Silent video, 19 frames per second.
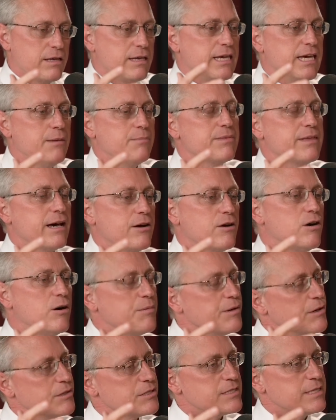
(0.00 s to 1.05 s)
keep that
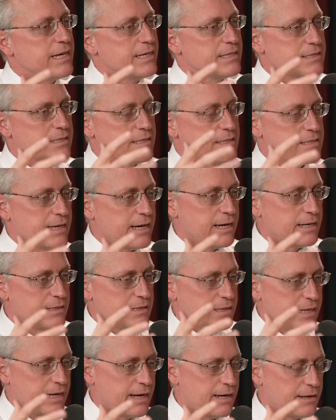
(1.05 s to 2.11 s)
homeostasis,
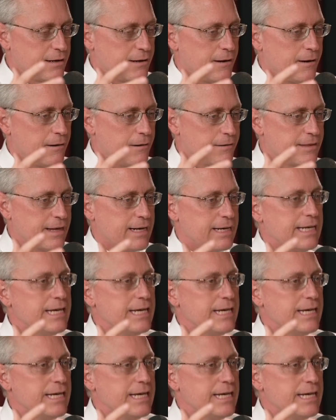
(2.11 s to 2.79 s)
that